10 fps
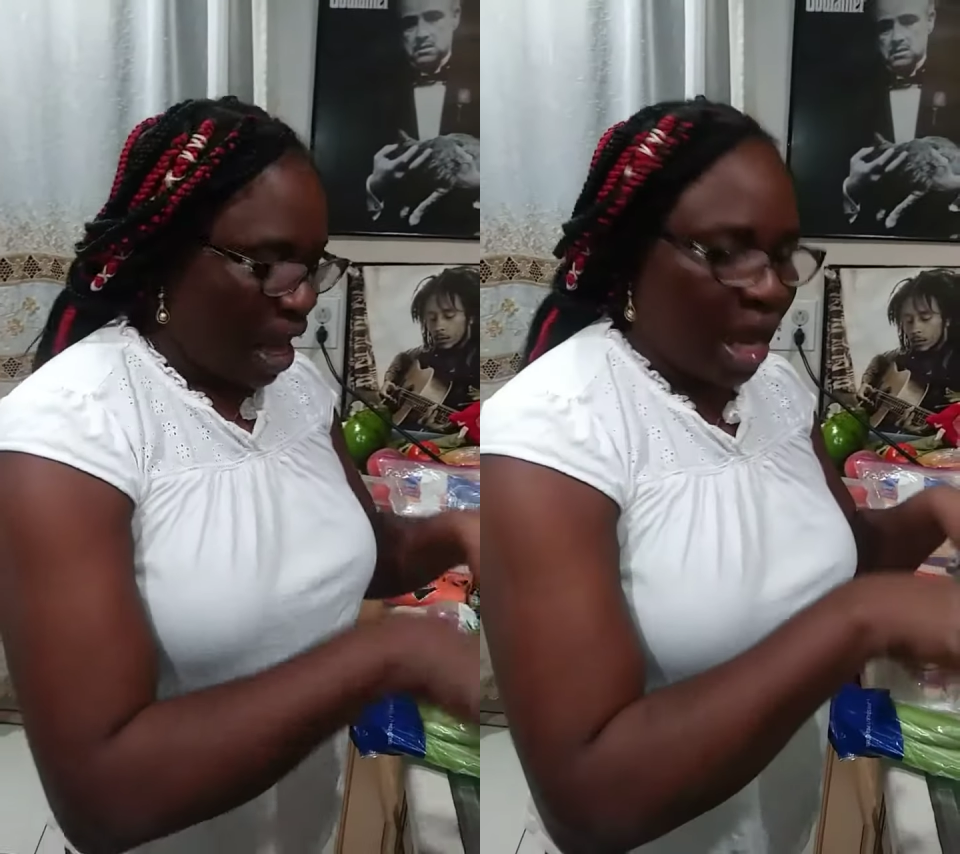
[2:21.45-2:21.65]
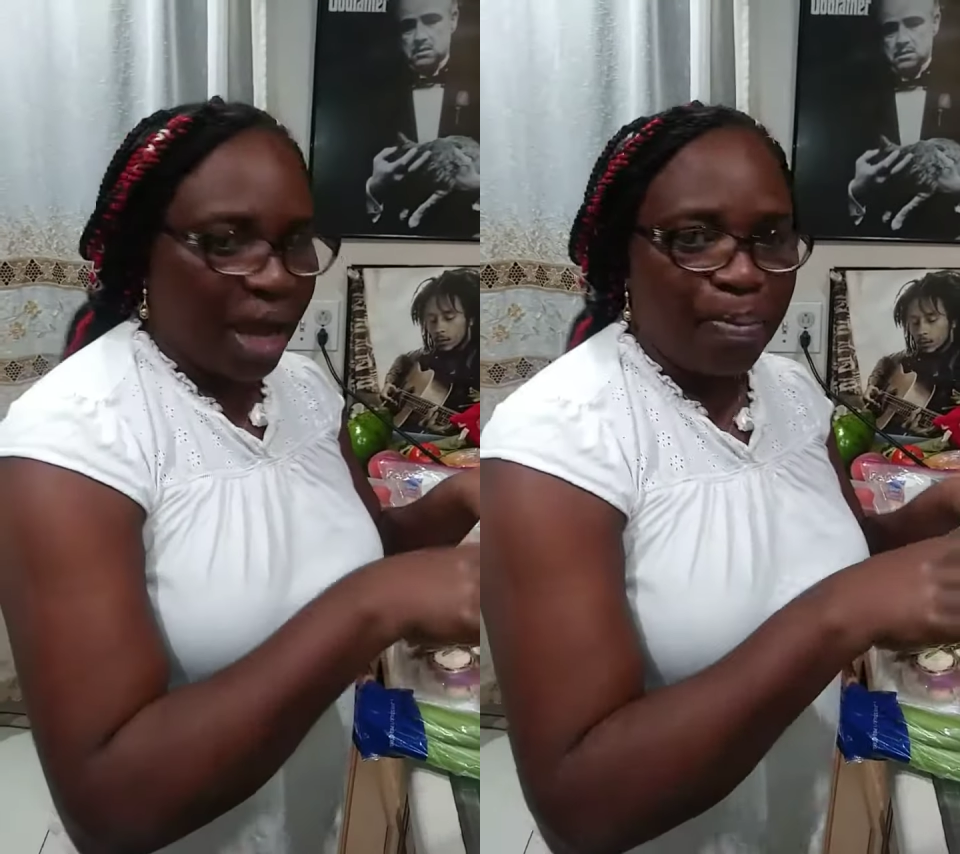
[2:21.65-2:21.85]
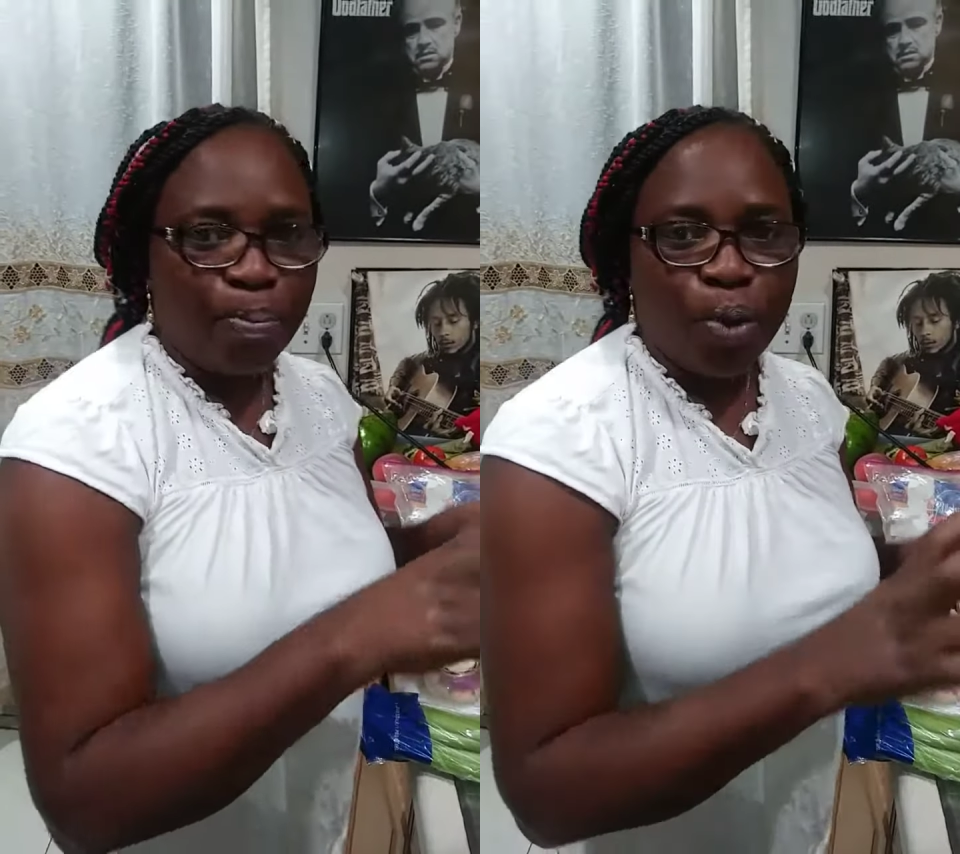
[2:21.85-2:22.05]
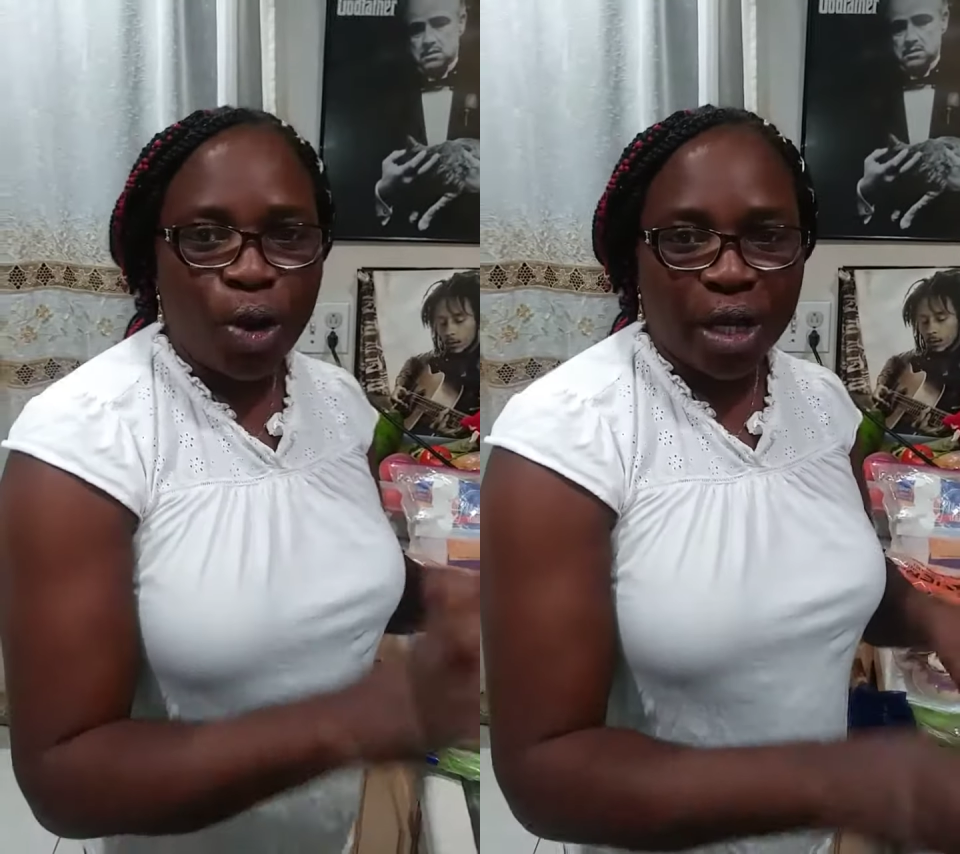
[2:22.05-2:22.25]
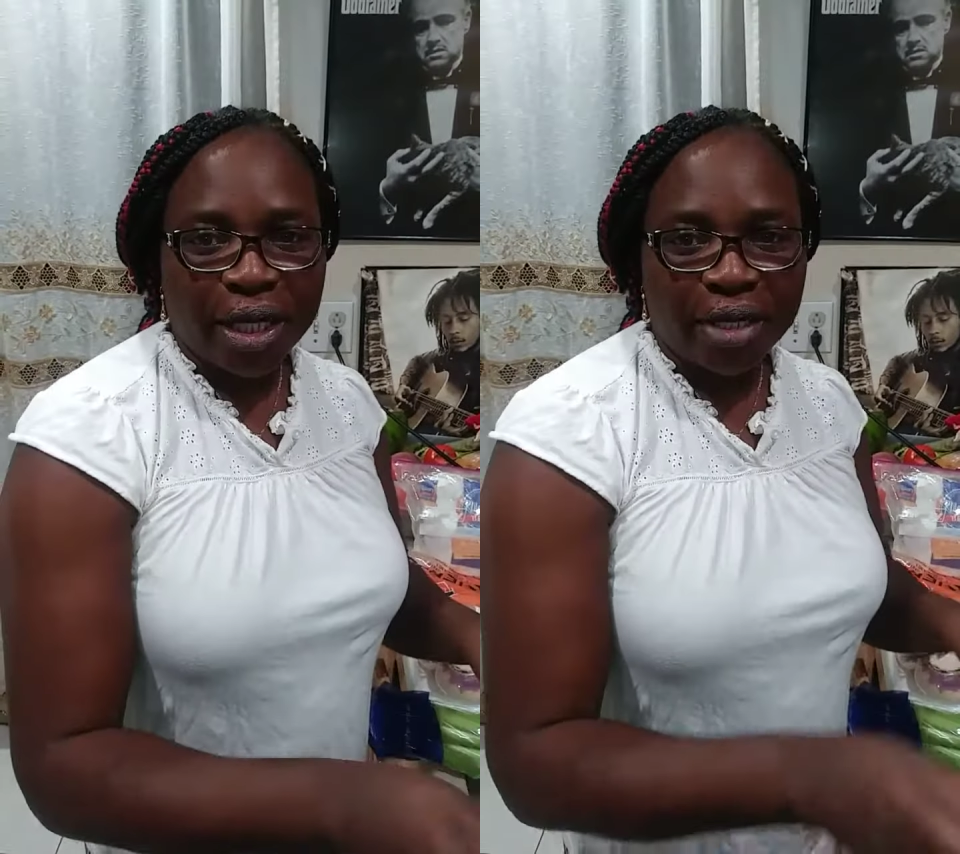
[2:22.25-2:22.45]
I
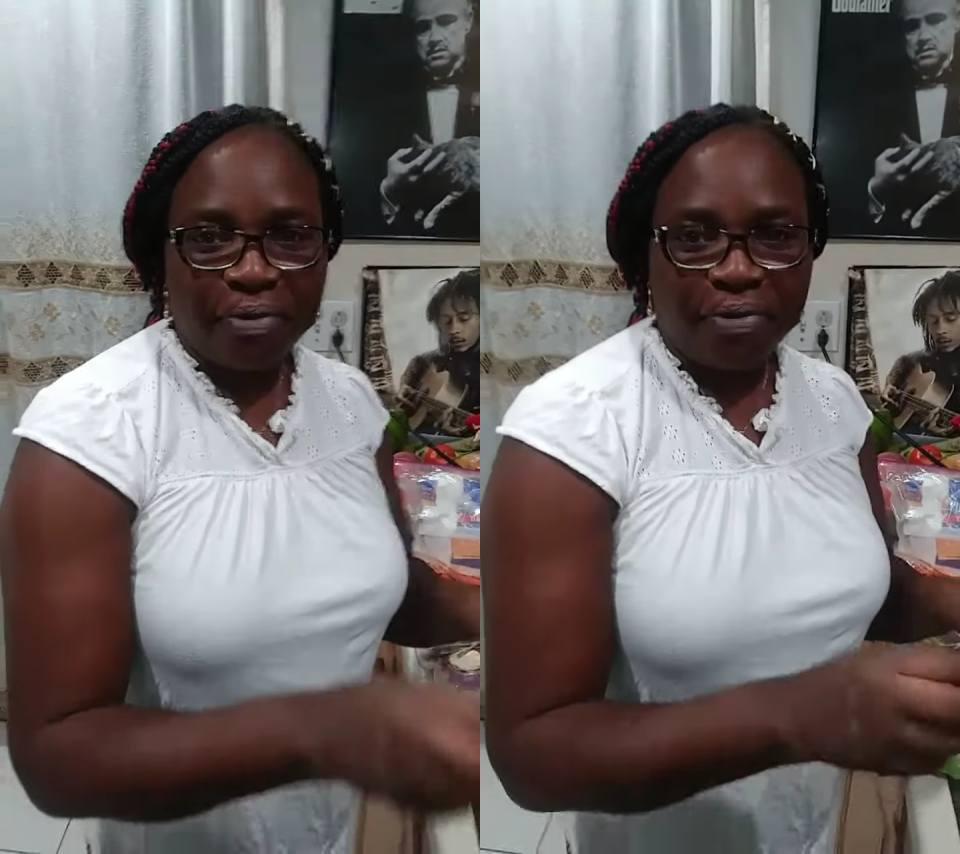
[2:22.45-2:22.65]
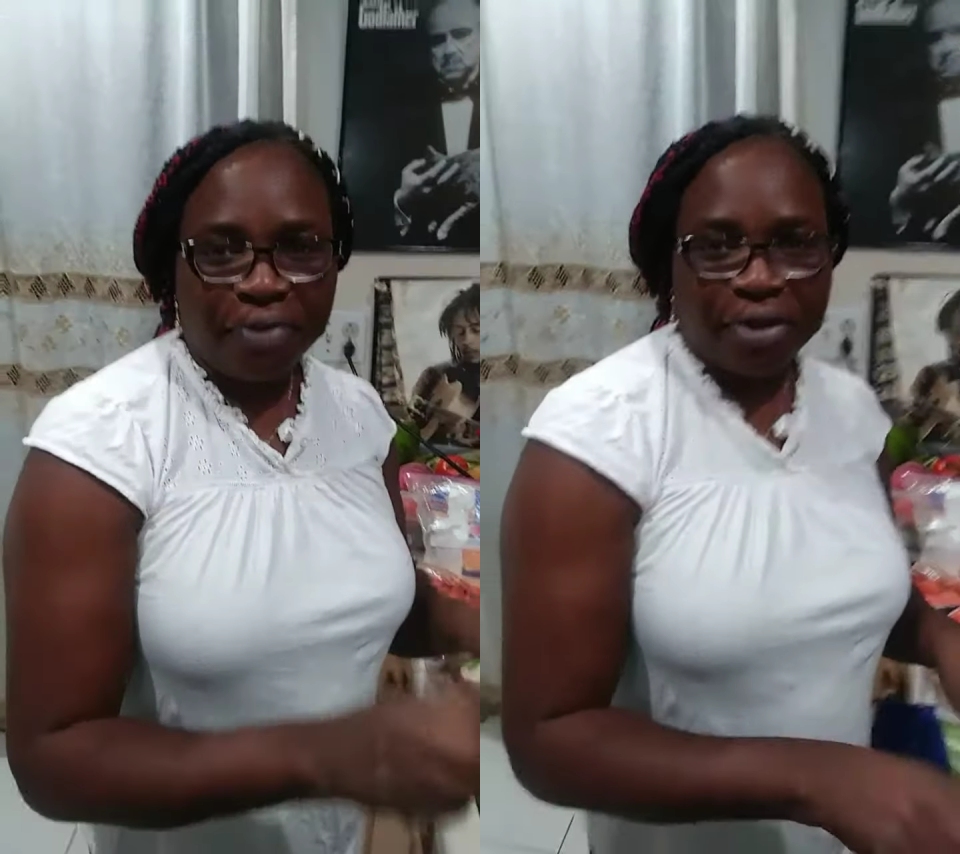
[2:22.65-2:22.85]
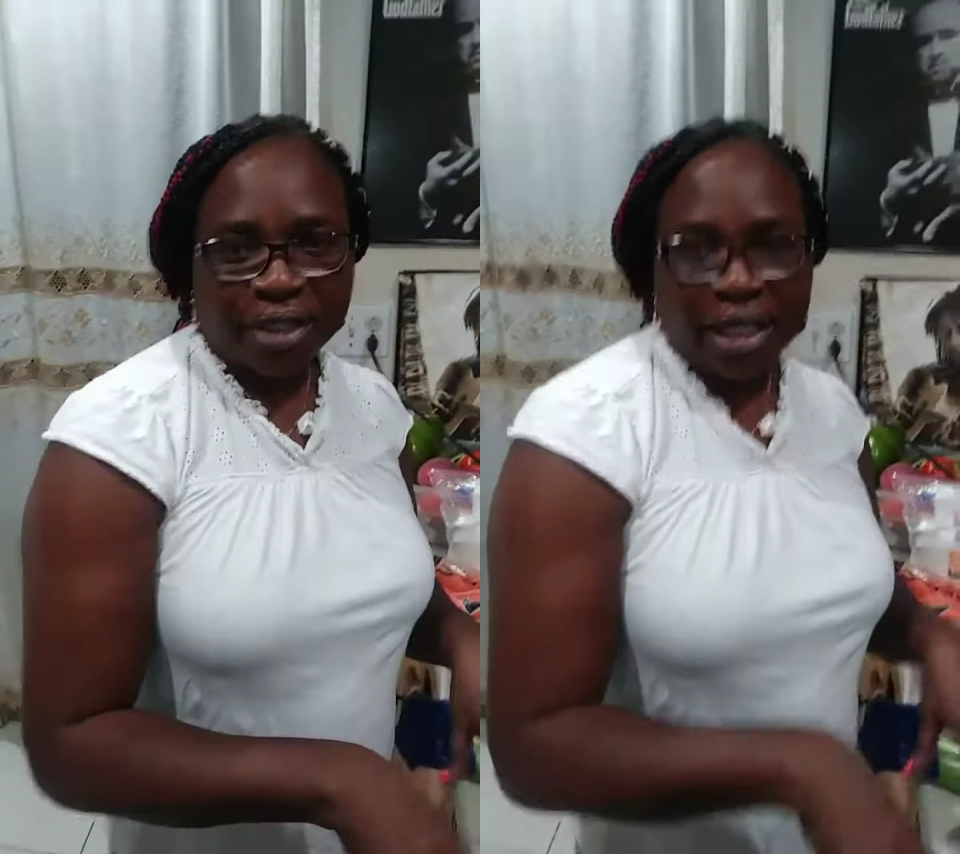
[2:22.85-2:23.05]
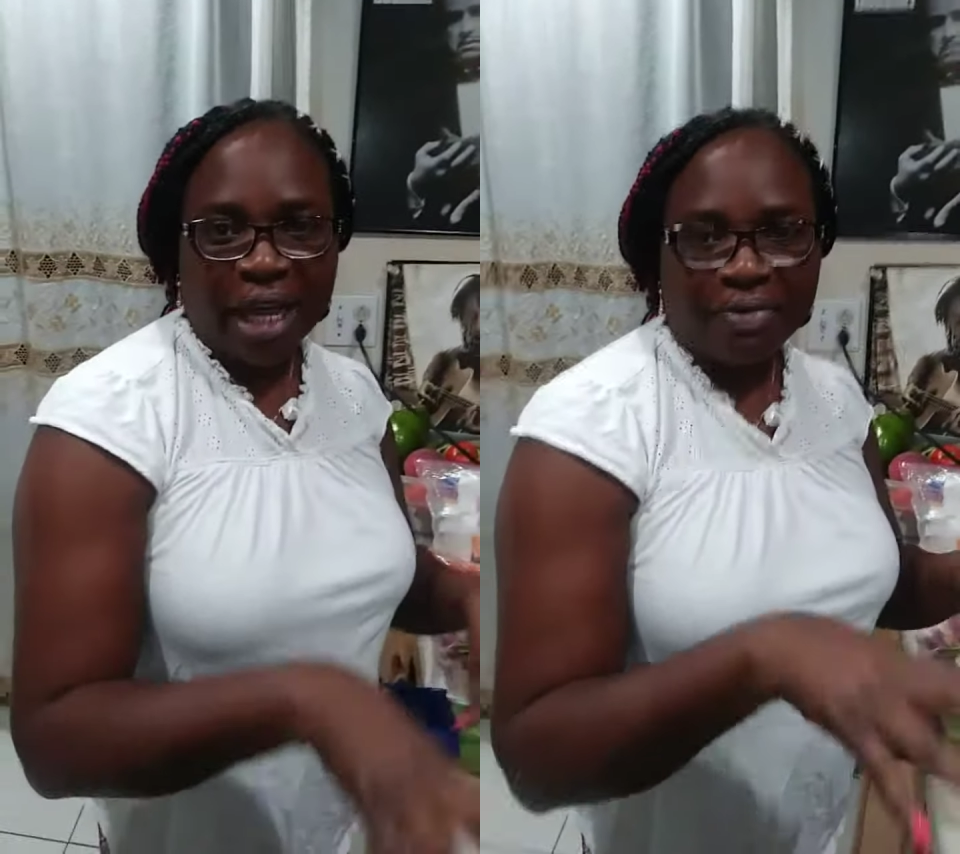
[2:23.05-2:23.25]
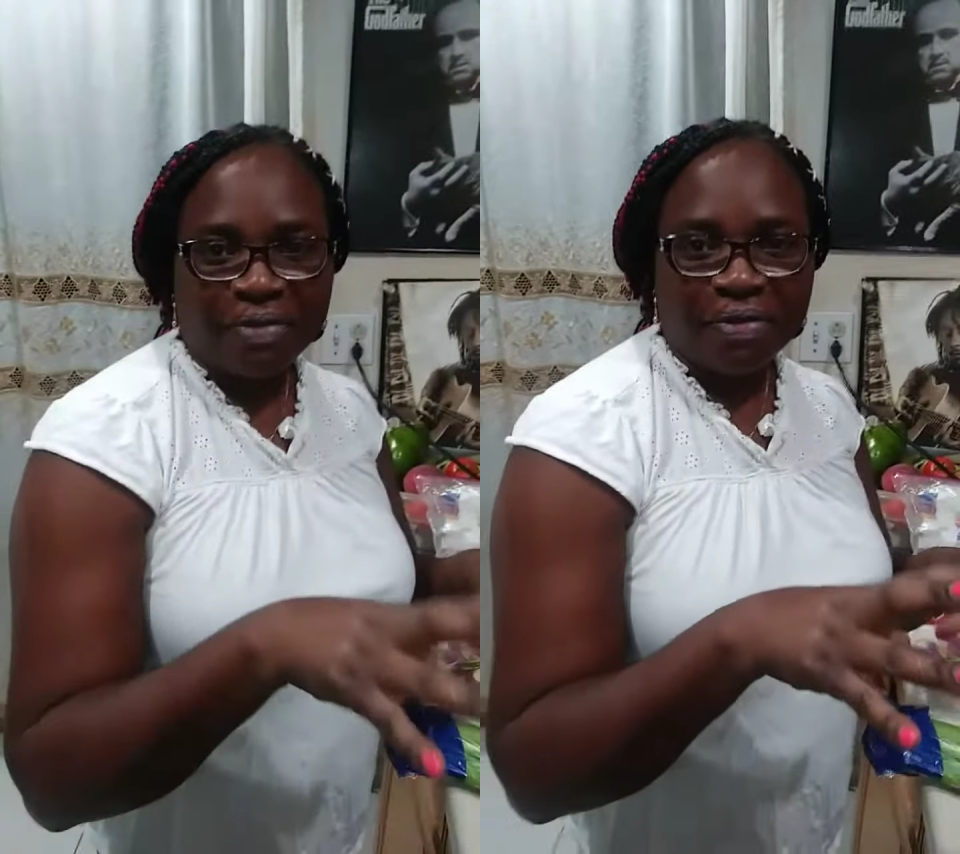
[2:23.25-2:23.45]
boil it first like